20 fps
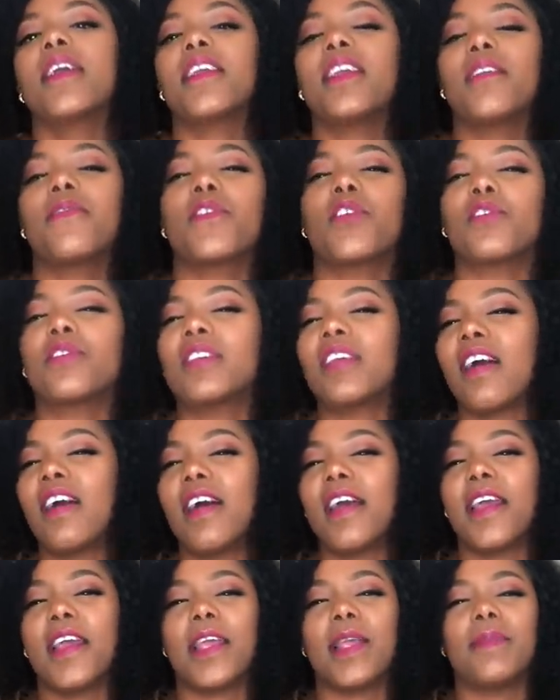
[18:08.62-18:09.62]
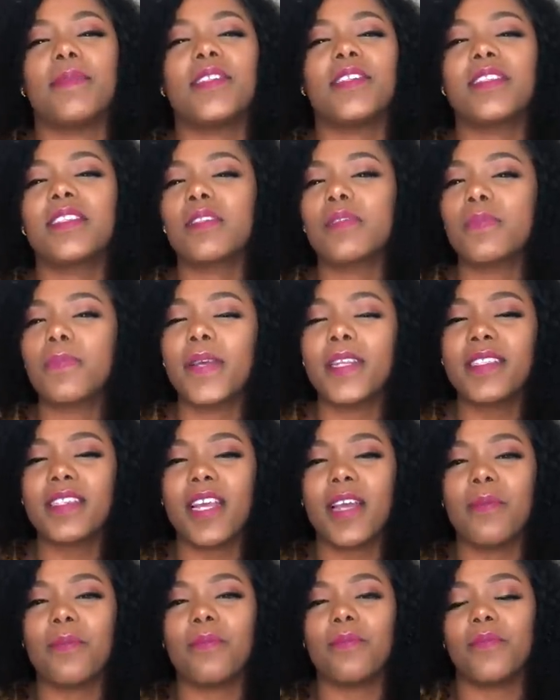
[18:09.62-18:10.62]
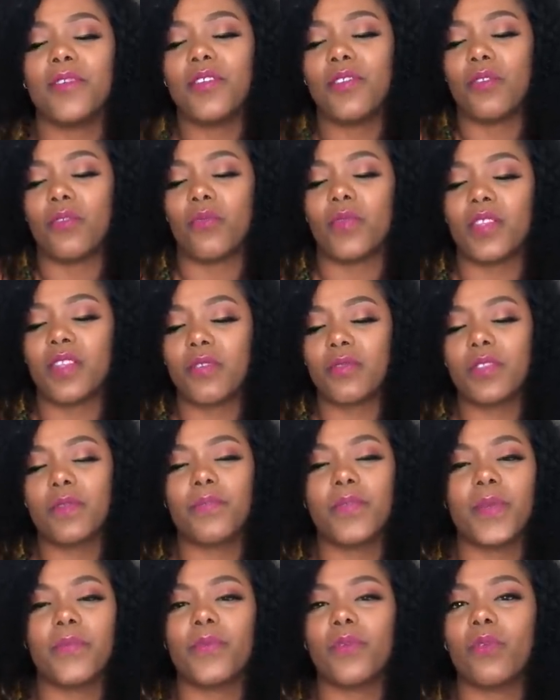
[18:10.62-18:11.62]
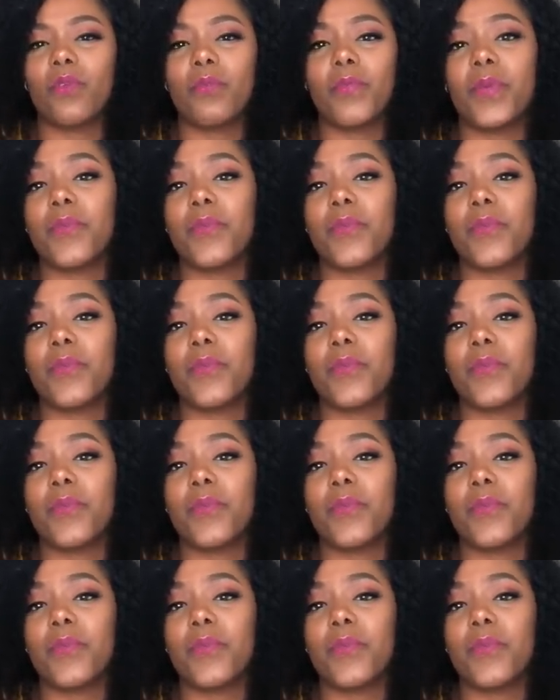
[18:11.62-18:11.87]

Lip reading: Give your time. Just spend time, you know, with those people.